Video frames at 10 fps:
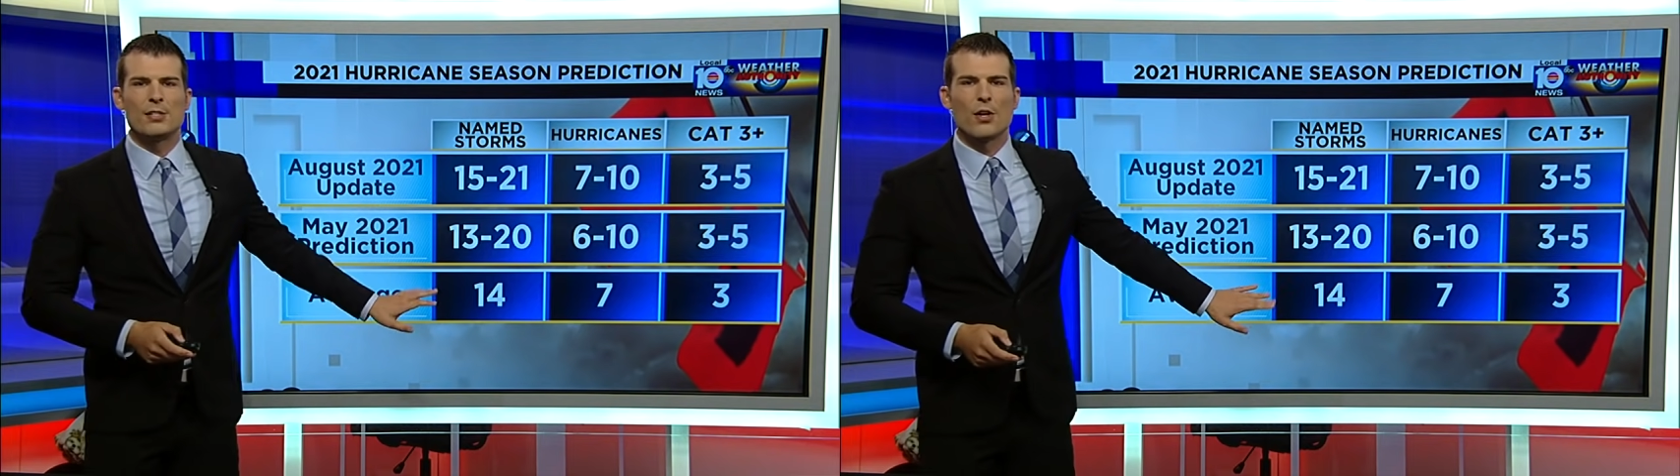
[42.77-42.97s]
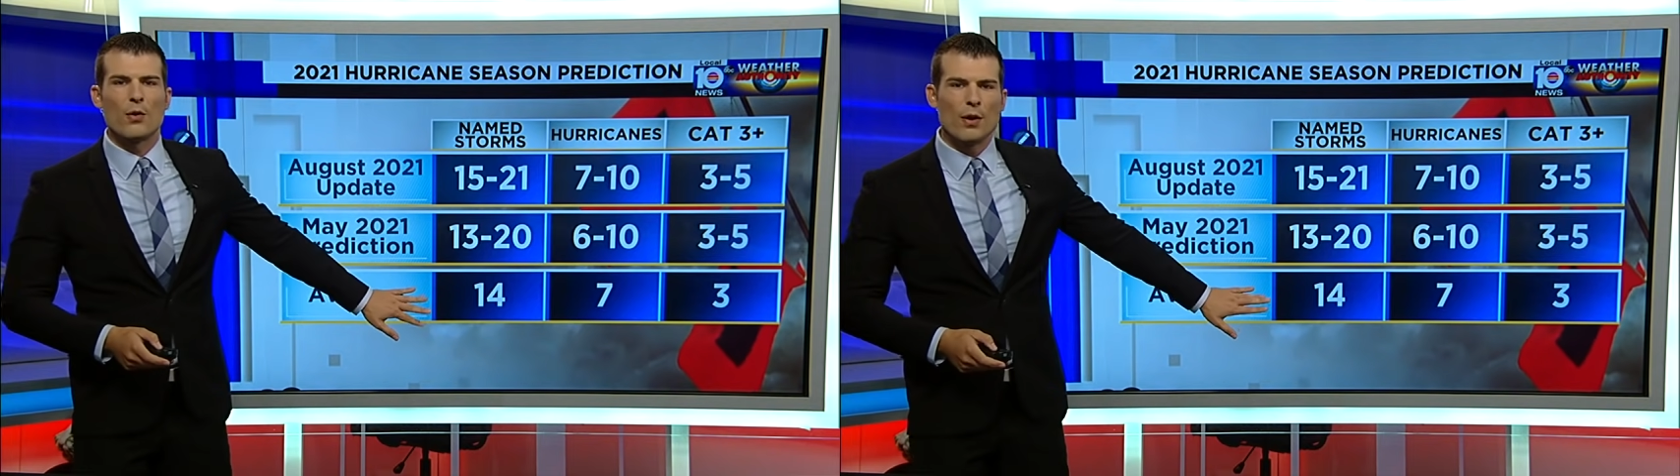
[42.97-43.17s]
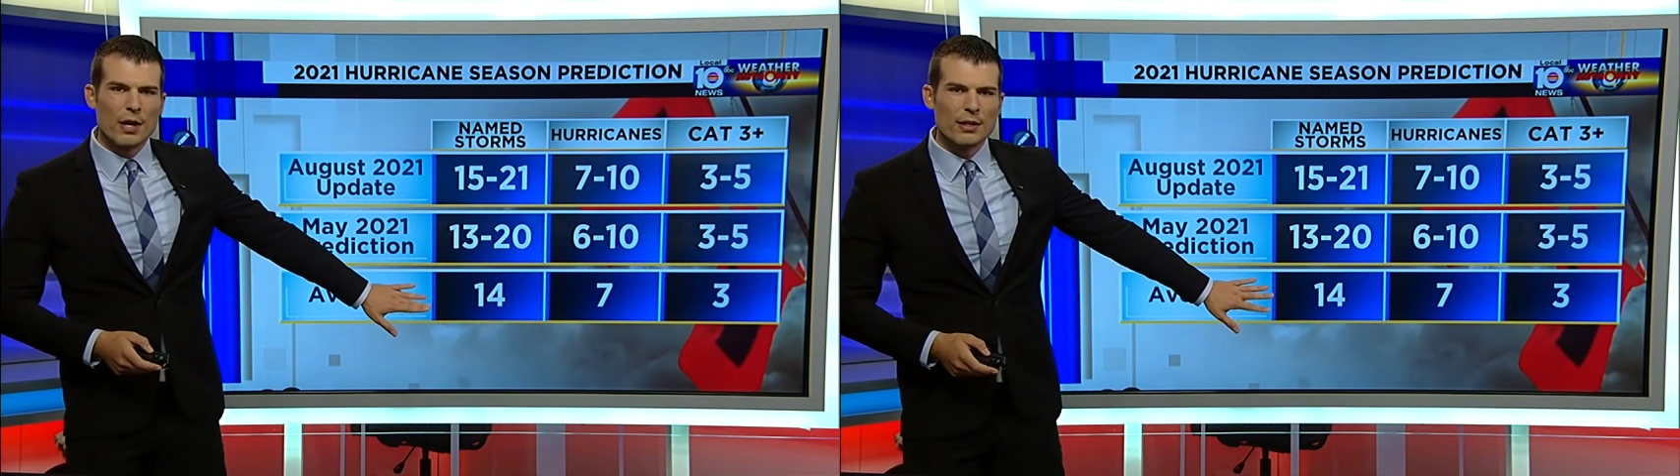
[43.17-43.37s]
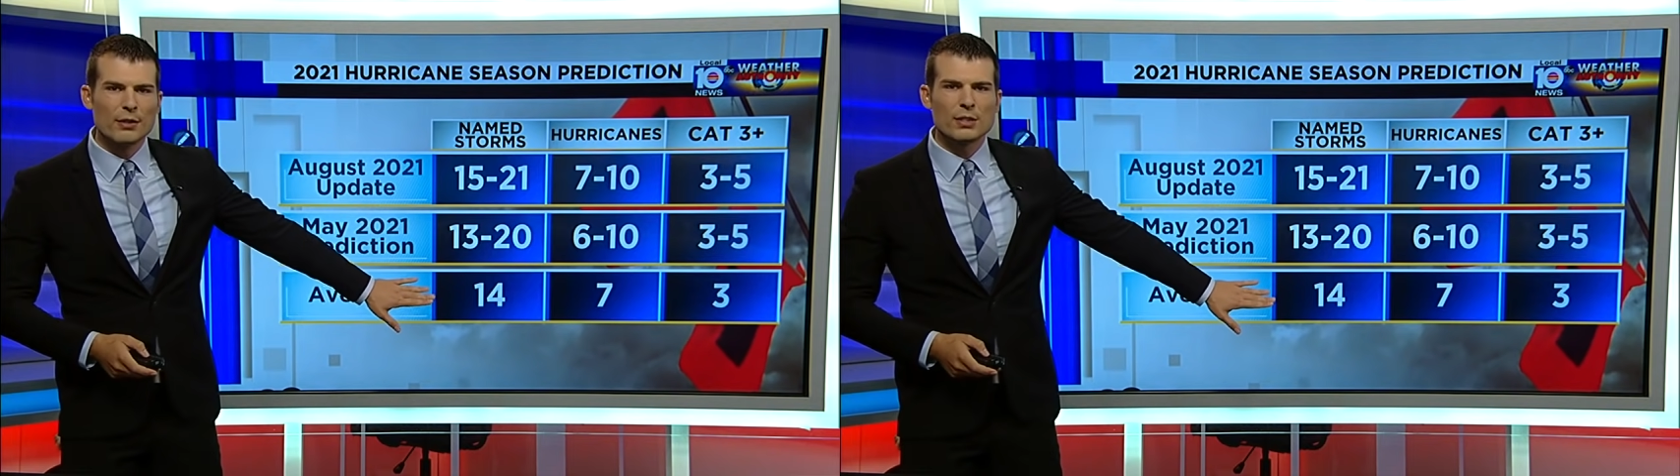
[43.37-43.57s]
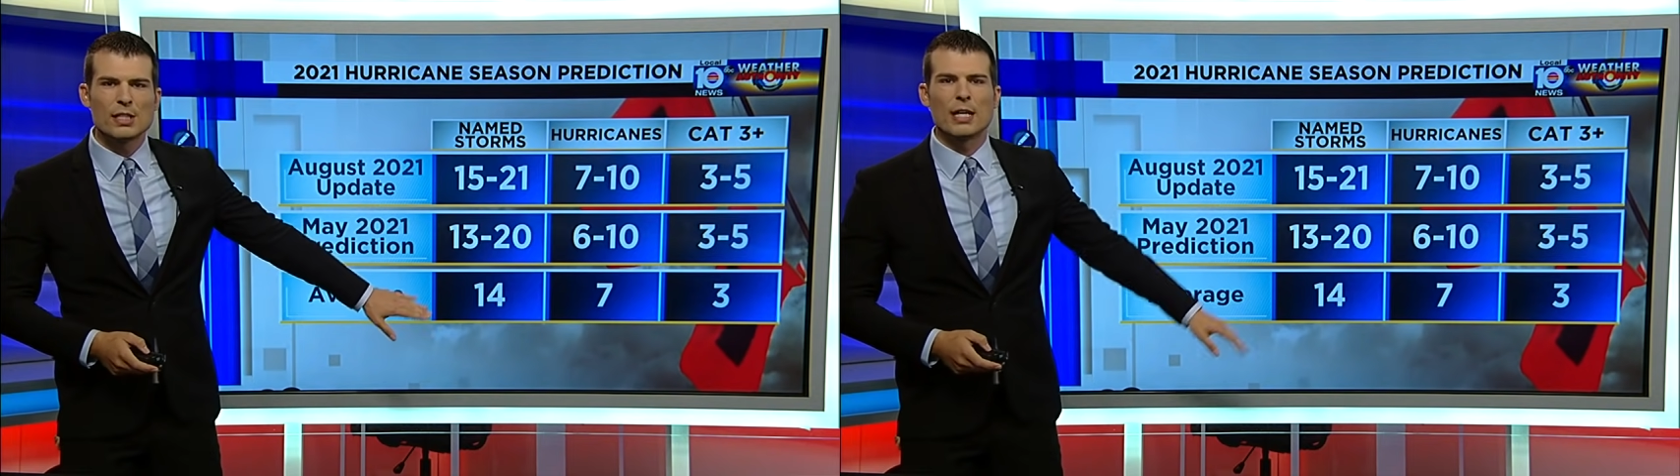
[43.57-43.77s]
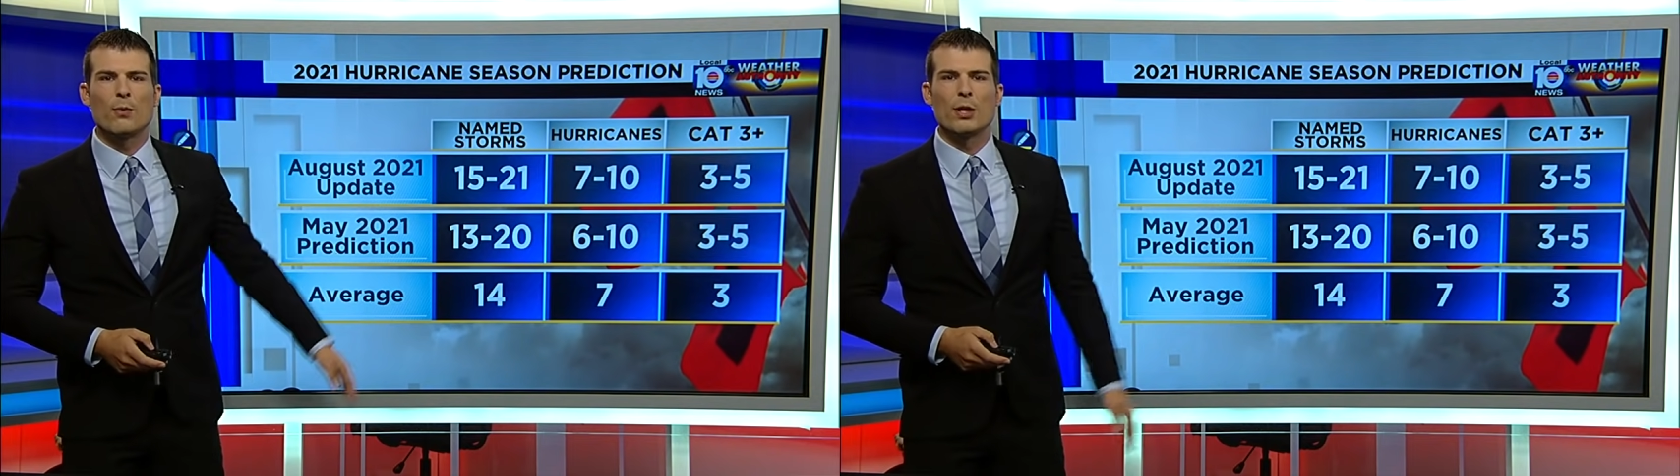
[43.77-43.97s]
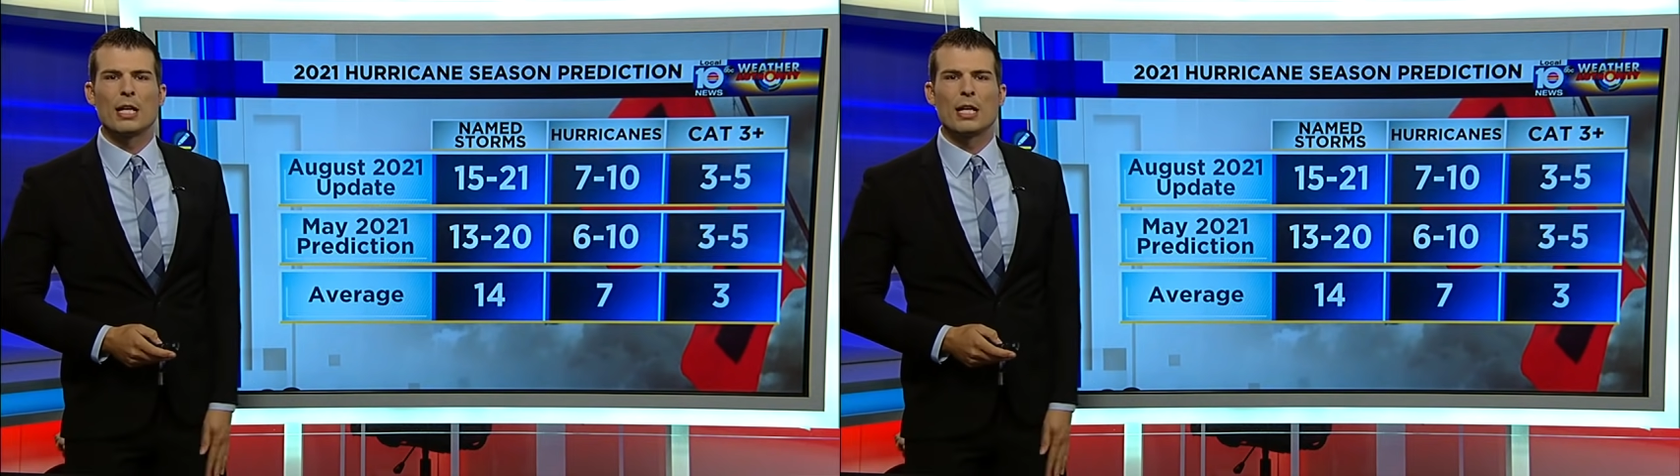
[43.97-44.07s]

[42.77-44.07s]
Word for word: So uh, it looks like we're